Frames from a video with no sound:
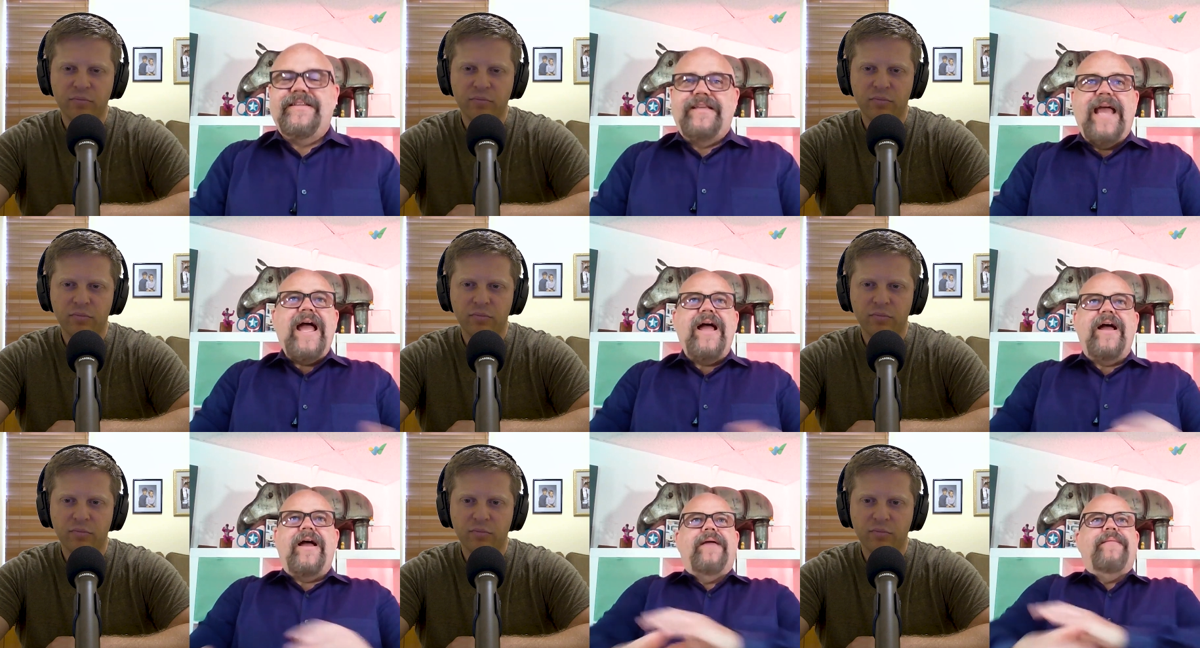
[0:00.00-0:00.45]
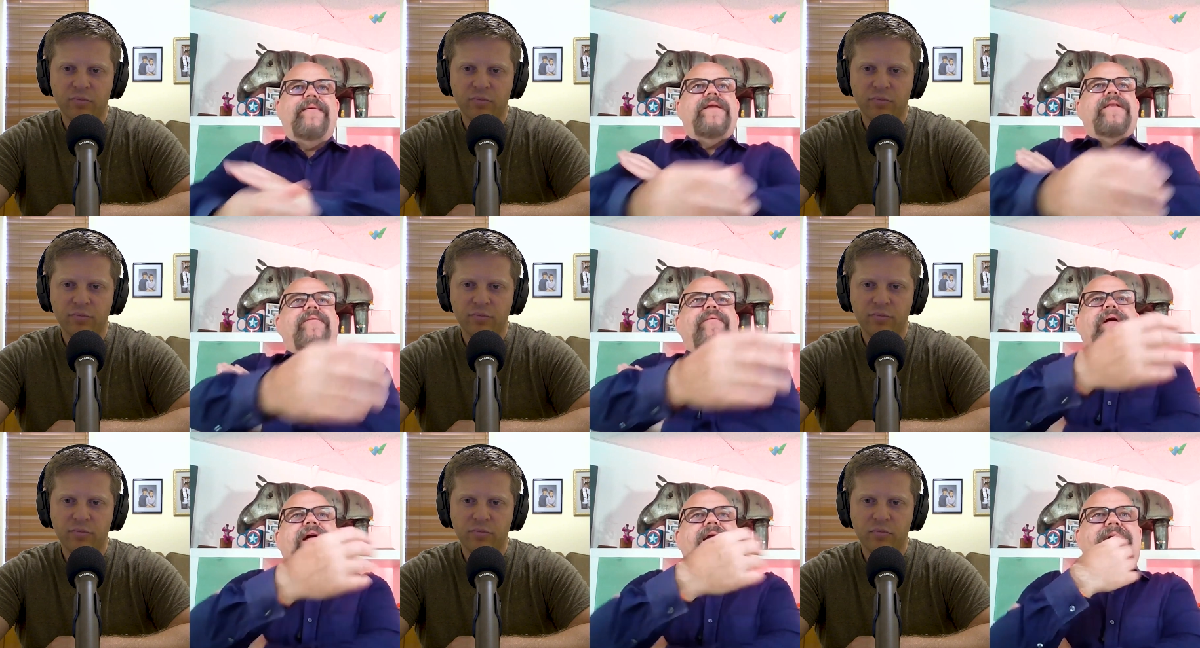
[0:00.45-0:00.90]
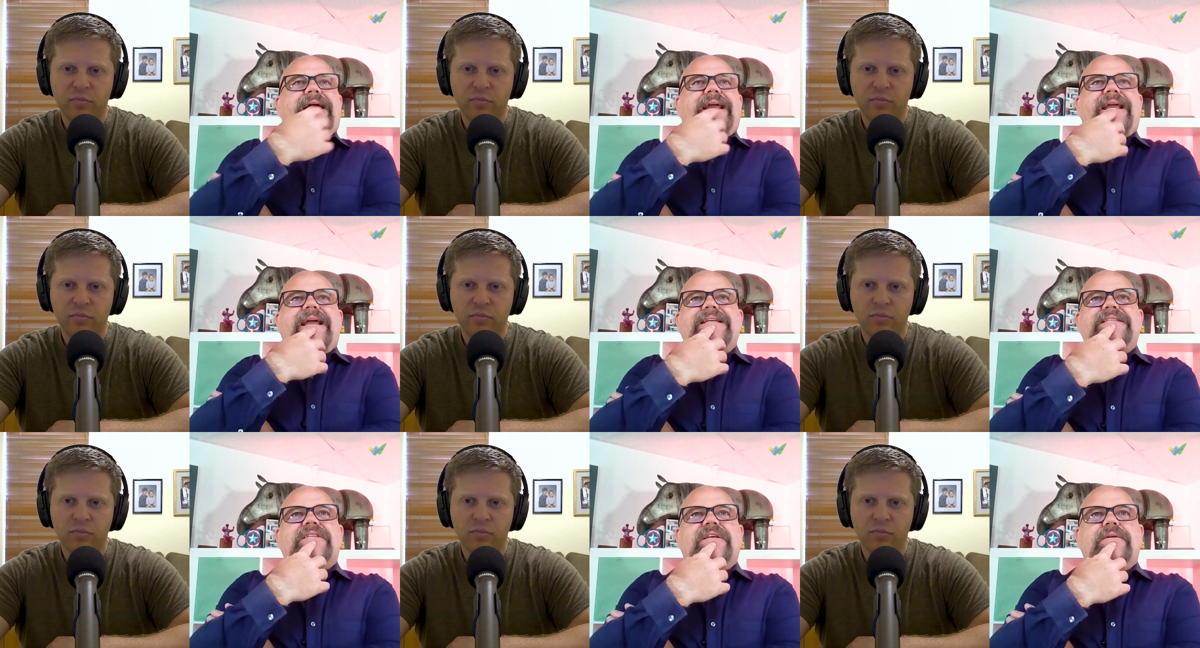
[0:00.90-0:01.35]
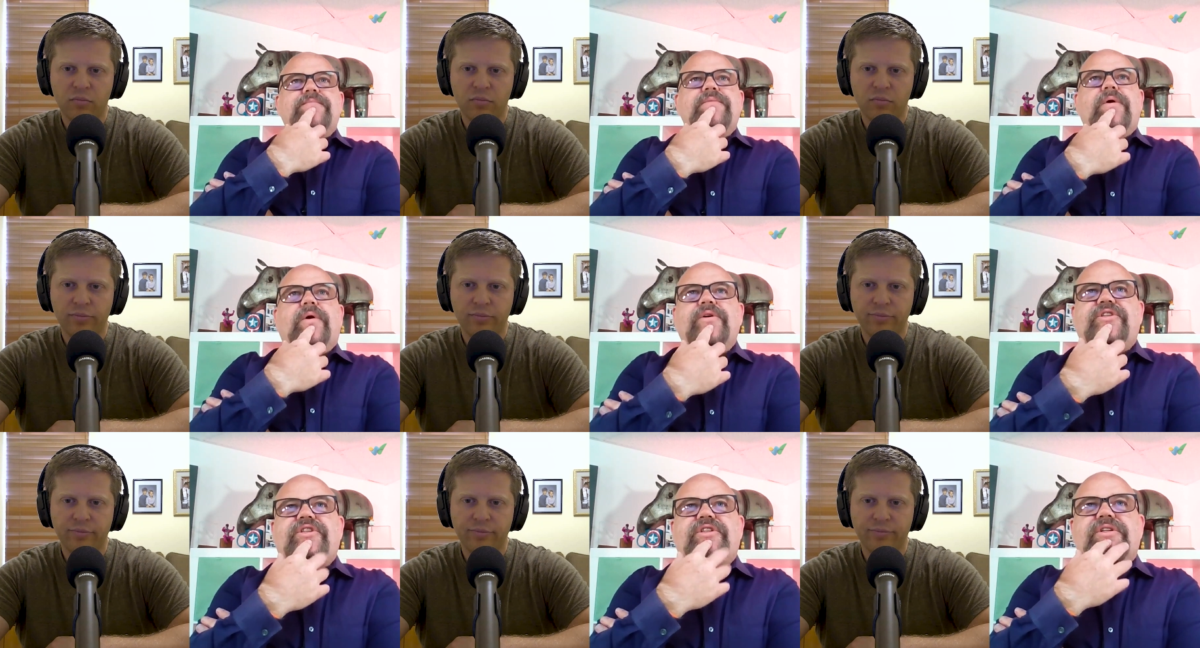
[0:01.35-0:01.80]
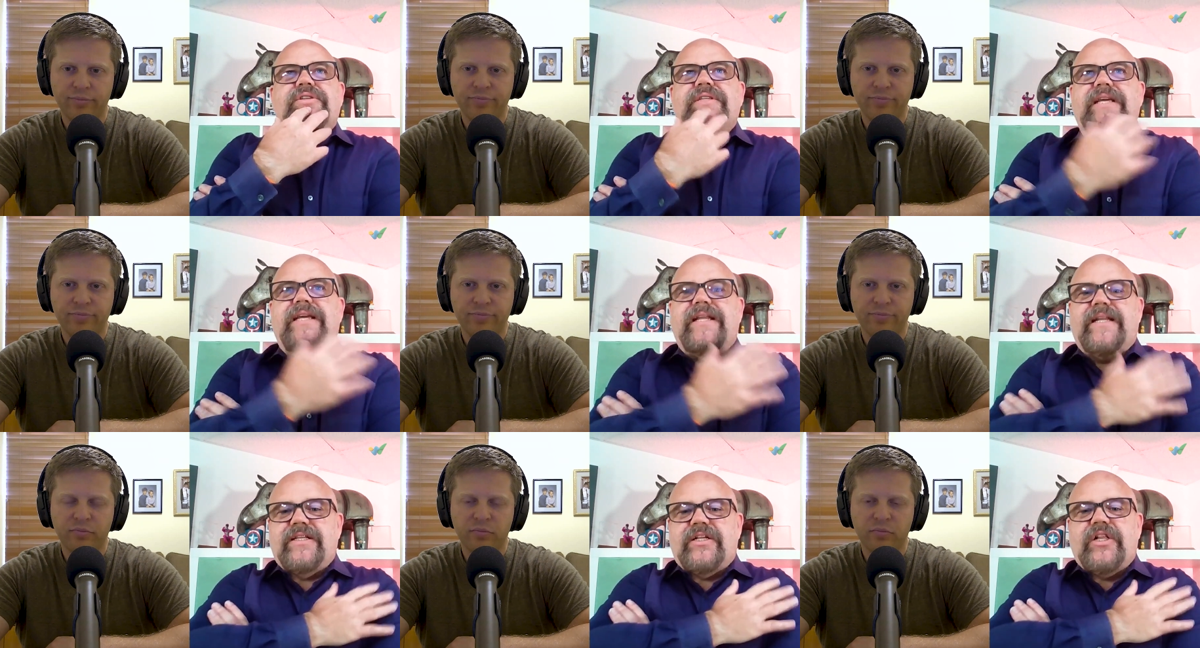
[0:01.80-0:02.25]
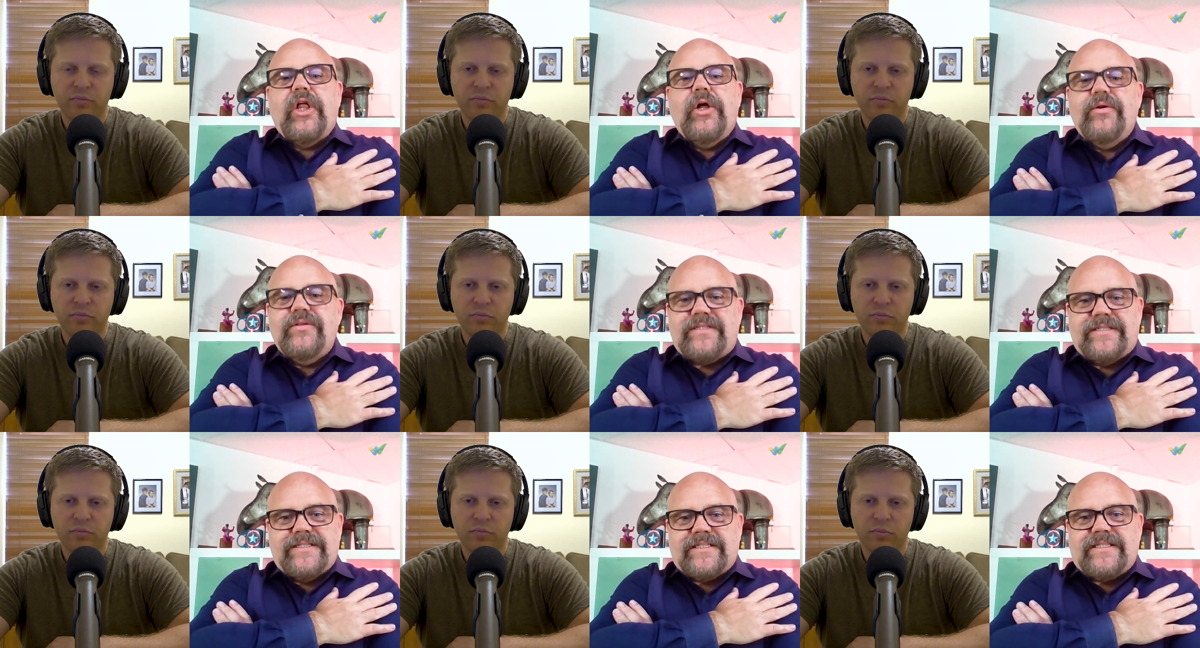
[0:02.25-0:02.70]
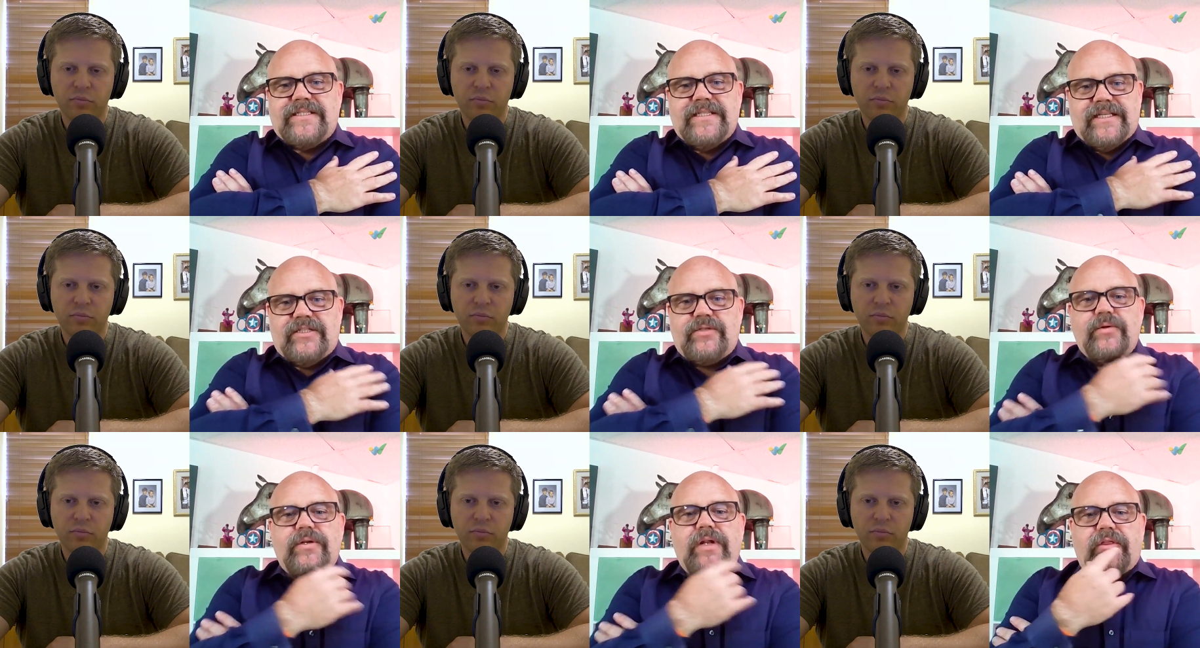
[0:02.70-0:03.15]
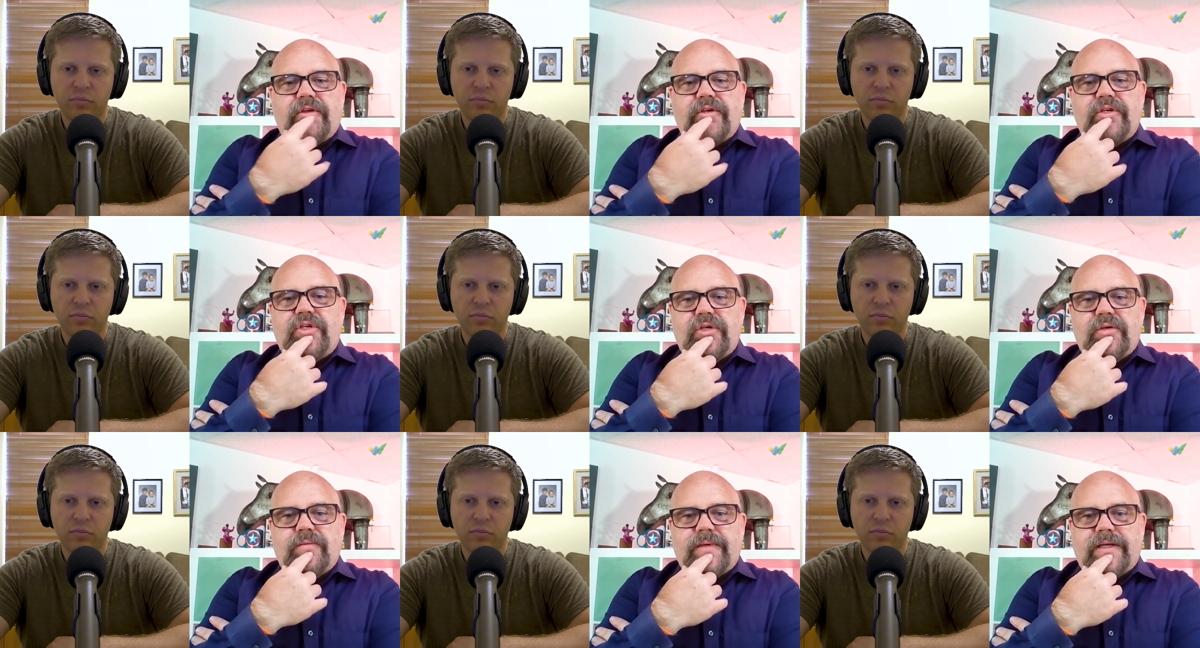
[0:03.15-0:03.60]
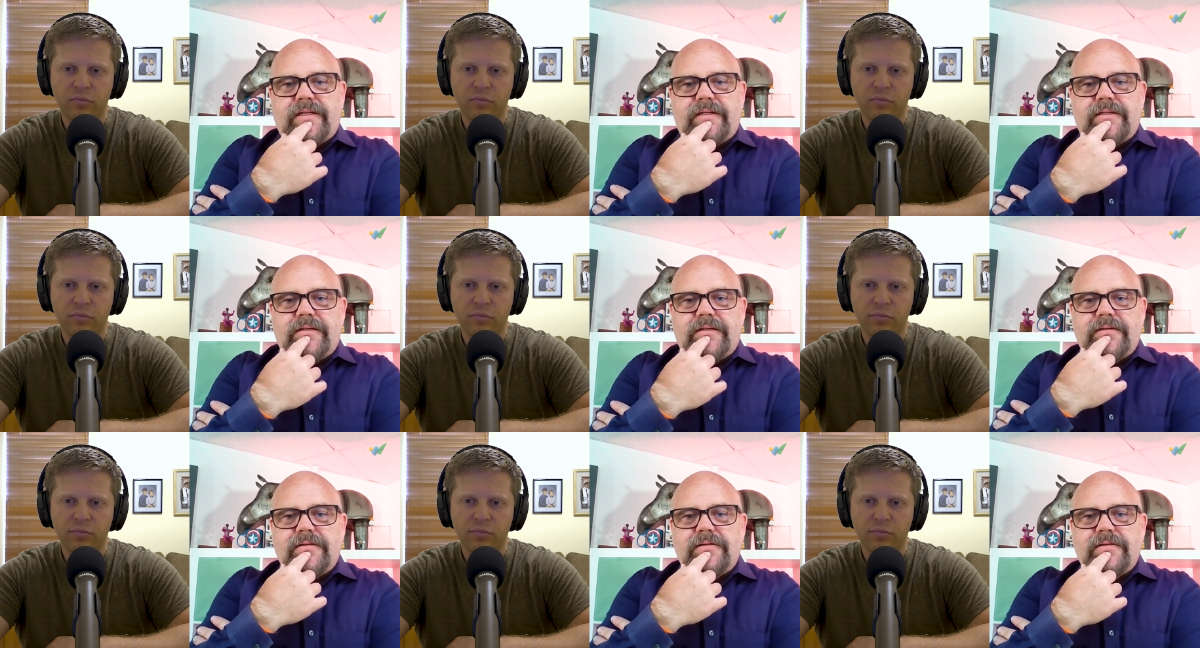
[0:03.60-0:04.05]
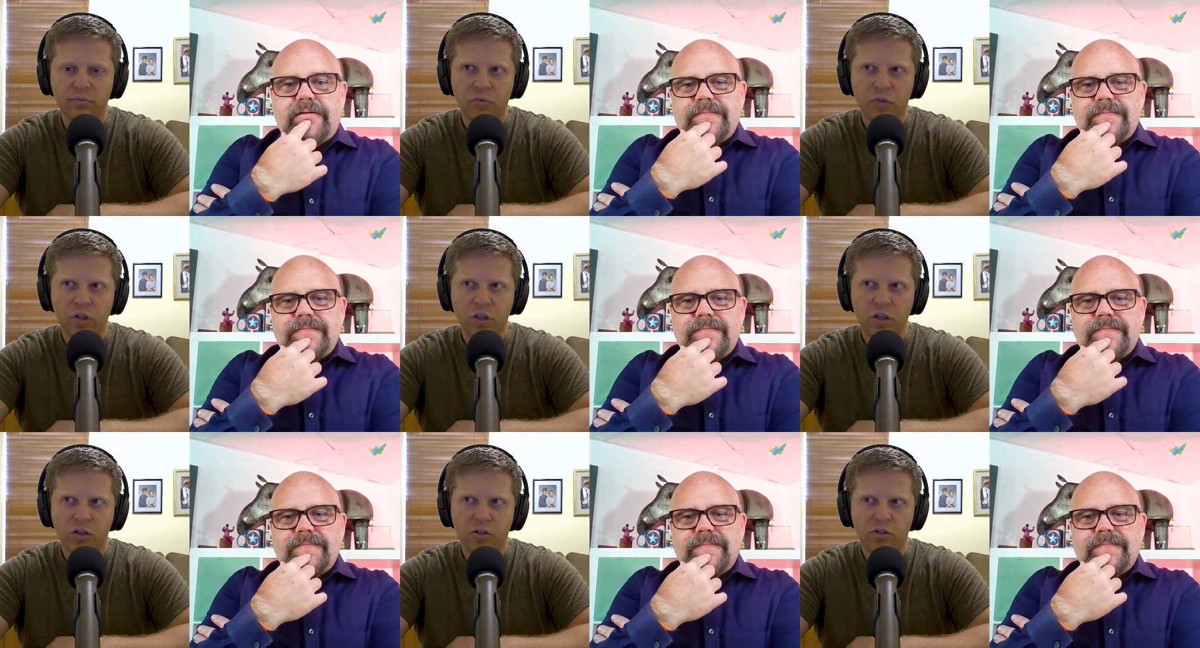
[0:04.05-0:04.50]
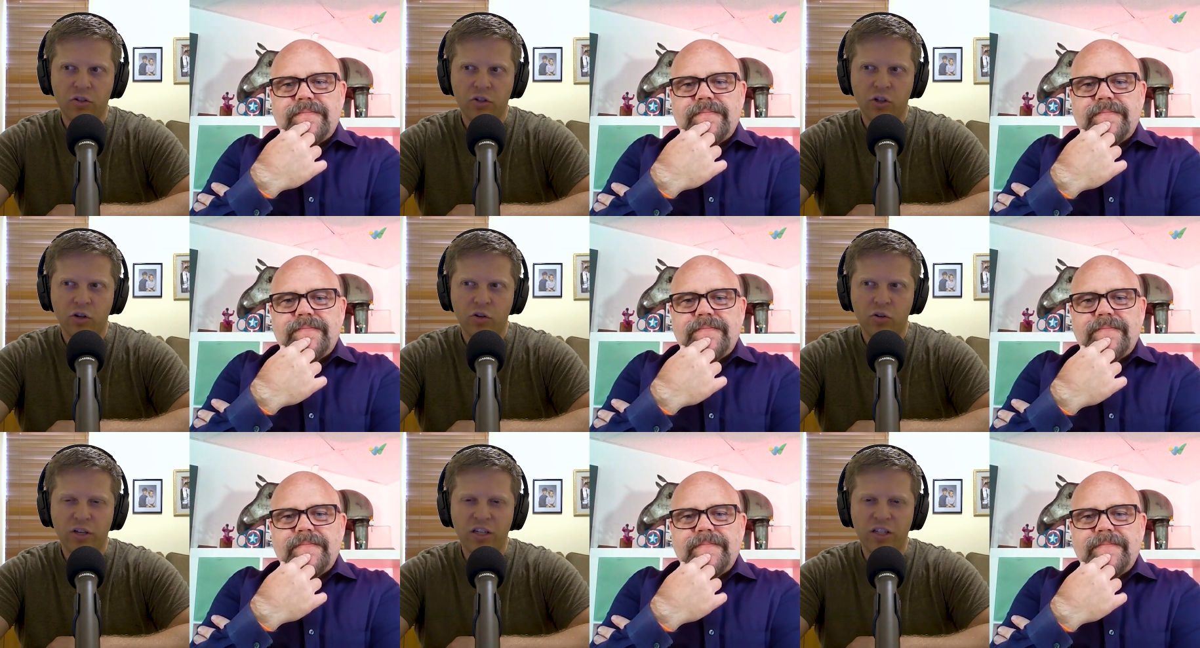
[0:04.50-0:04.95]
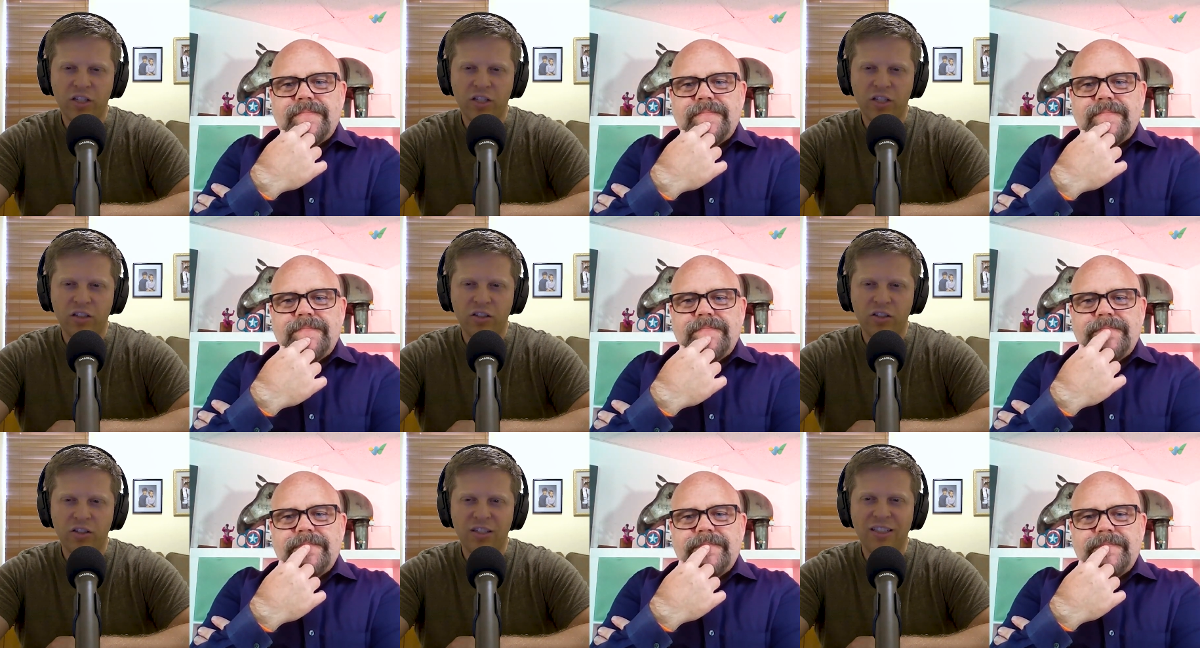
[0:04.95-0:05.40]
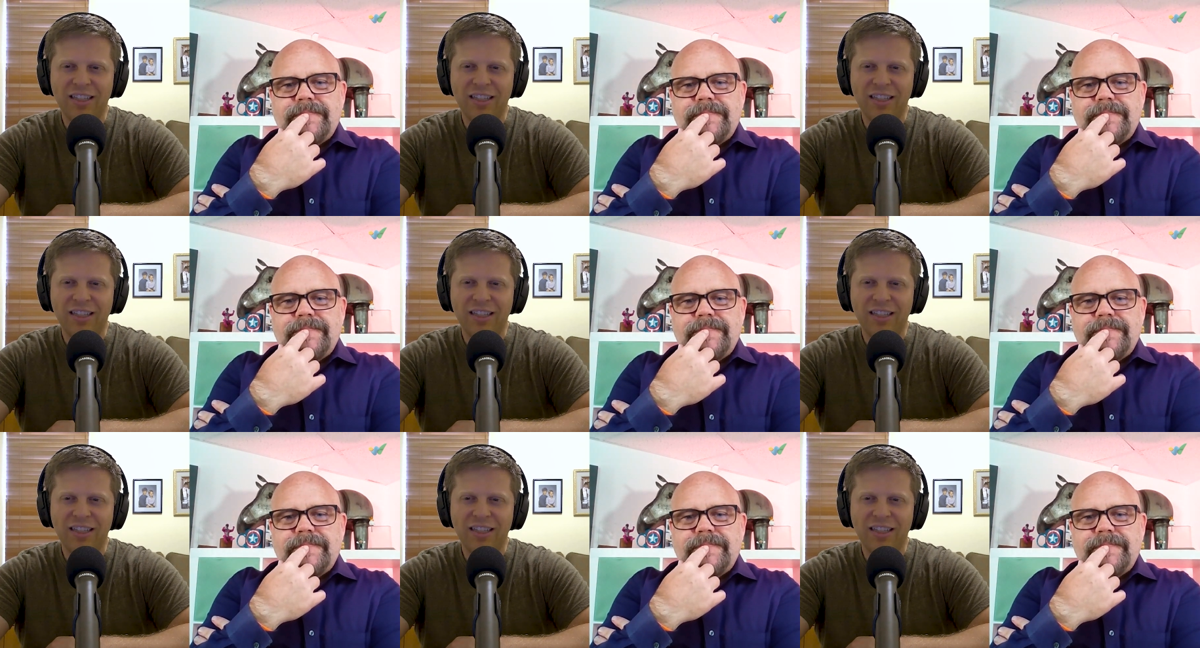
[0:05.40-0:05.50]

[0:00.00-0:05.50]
Speaker 1: Yeah, I mean, well, I guess emotional need and closeness need to another human. So he's he's